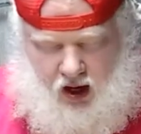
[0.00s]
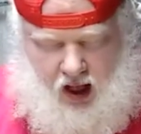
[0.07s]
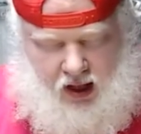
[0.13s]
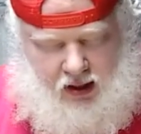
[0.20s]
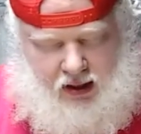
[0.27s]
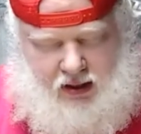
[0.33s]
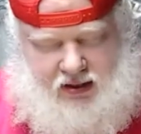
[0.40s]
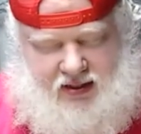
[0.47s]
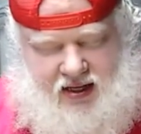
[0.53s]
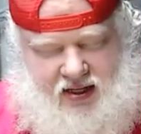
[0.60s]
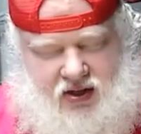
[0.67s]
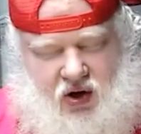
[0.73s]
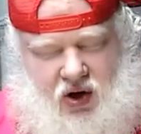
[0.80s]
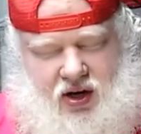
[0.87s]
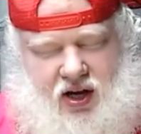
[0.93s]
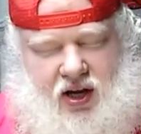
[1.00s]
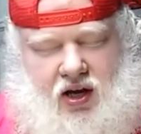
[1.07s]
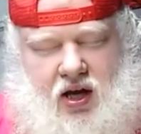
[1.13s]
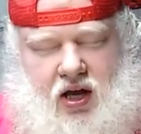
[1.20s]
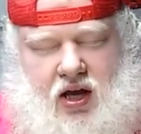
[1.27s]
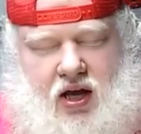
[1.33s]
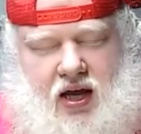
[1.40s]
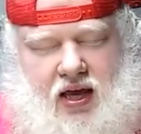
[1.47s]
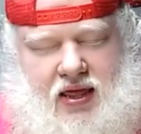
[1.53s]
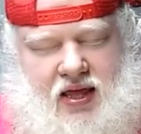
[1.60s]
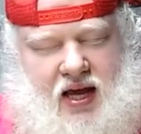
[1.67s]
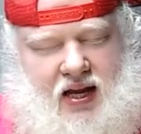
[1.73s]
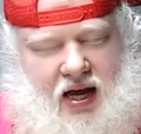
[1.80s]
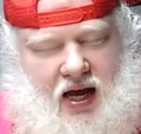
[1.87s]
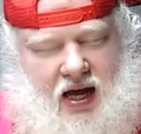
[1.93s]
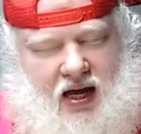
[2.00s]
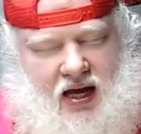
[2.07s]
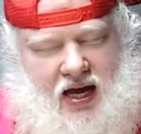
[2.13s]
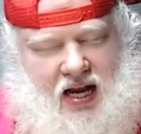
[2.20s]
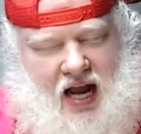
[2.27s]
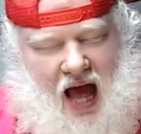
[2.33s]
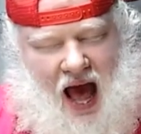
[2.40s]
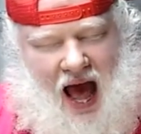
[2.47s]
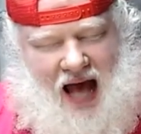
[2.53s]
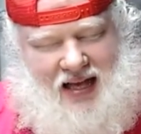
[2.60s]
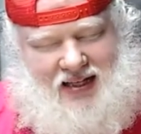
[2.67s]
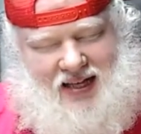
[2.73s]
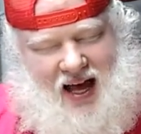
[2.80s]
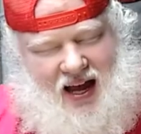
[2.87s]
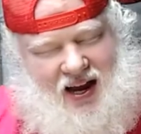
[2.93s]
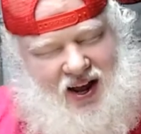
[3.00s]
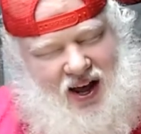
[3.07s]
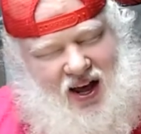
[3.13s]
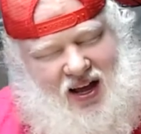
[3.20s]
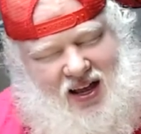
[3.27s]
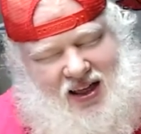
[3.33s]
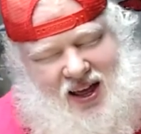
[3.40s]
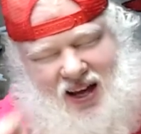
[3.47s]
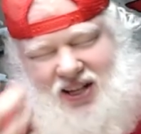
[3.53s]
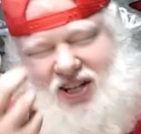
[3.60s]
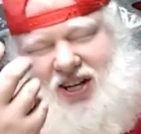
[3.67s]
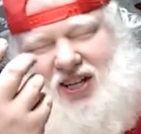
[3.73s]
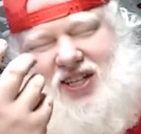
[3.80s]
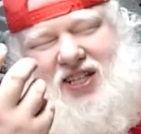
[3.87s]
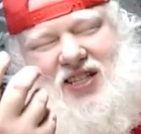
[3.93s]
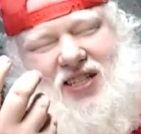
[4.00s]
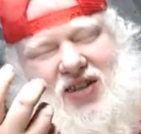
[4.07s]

A little saison in that uh, it has that that just